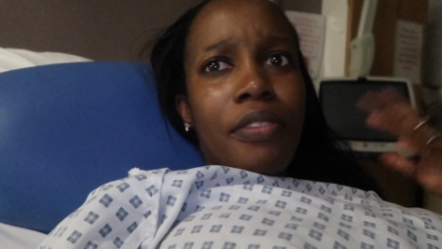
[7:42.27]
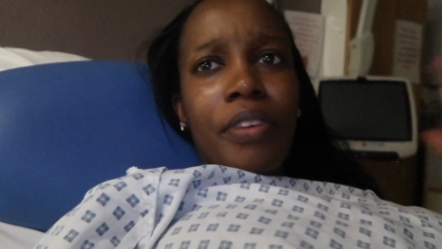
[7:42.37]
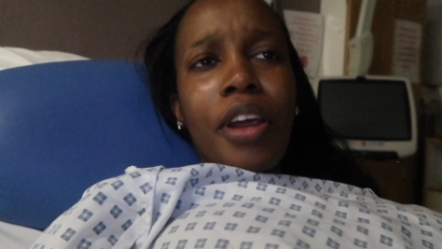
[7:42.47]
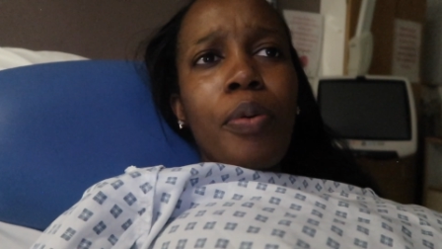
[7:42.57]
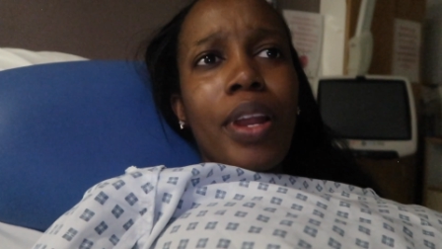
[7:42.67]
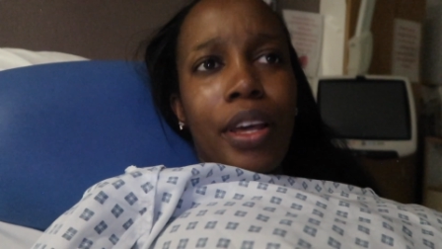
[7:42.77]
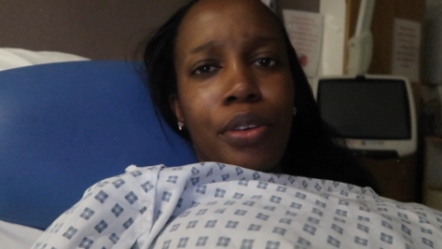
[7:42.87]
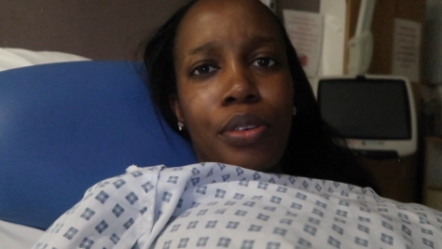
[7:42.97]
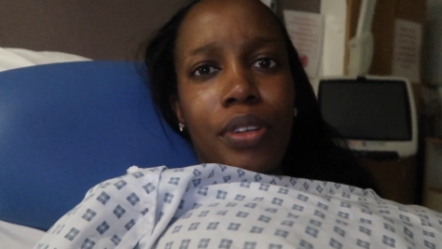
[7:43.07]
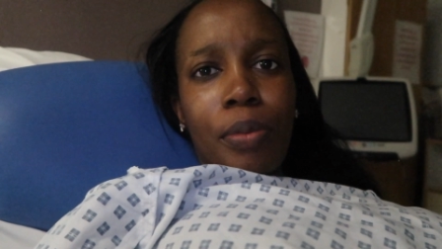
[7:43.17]
very well
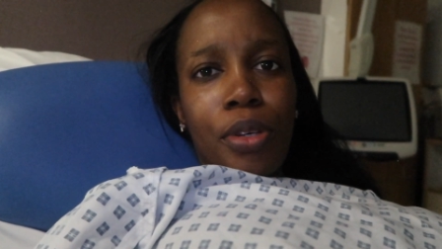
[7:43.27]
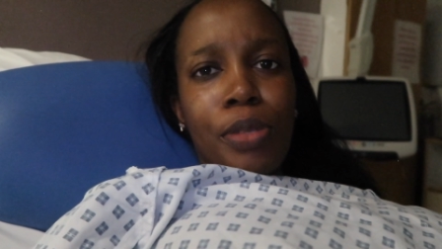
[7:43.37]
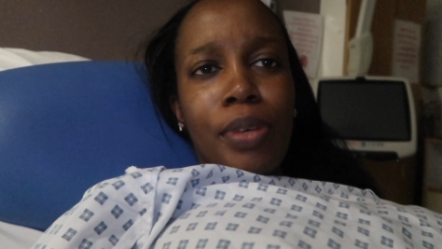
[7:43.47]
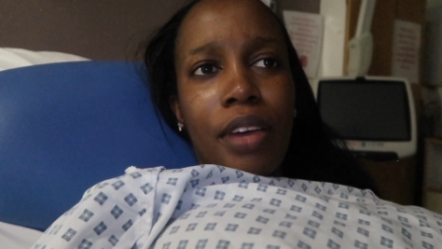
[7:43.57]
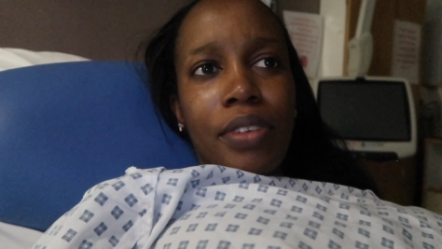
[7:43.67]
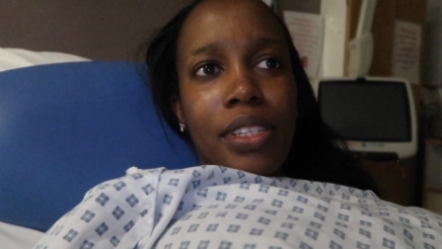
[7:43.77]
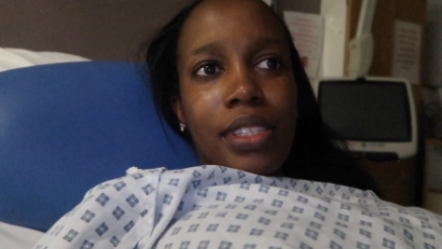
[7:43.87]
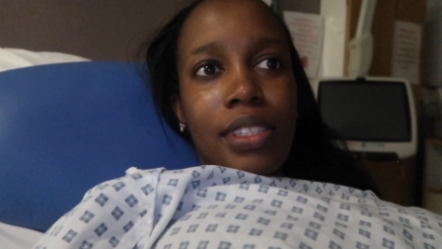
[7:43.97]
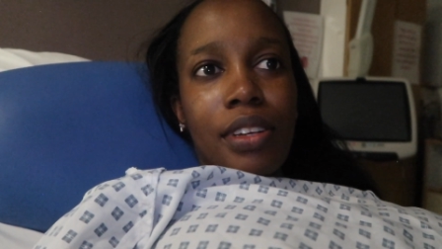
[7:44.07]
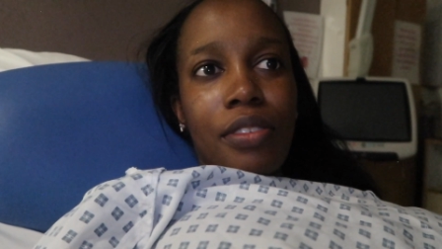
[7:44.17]
and good, I'm going to be having a
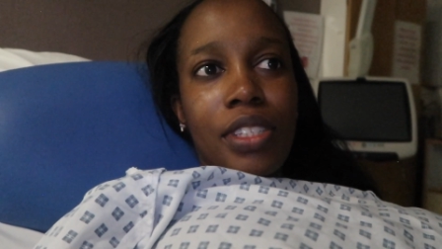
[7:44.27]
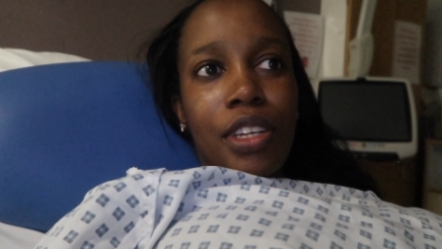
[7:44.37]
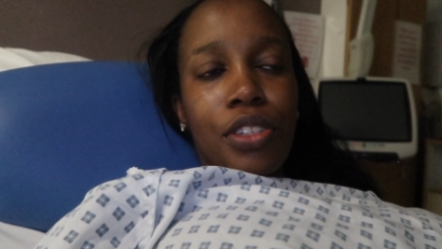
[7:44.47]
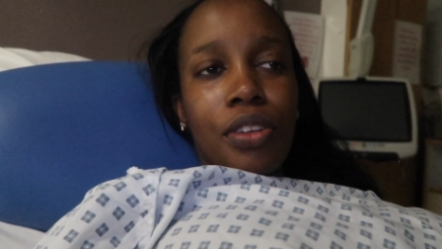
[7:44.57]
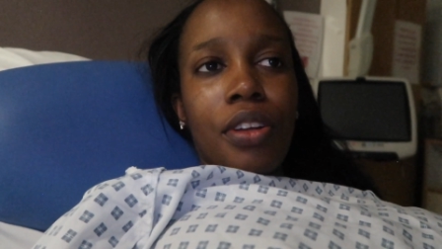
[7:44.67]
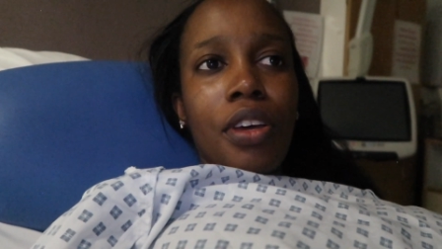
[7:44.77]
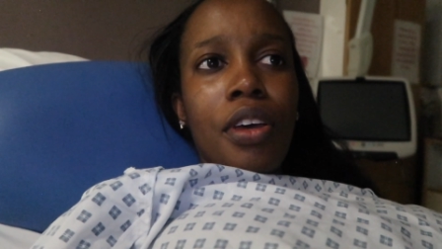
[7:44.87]
cesarean section.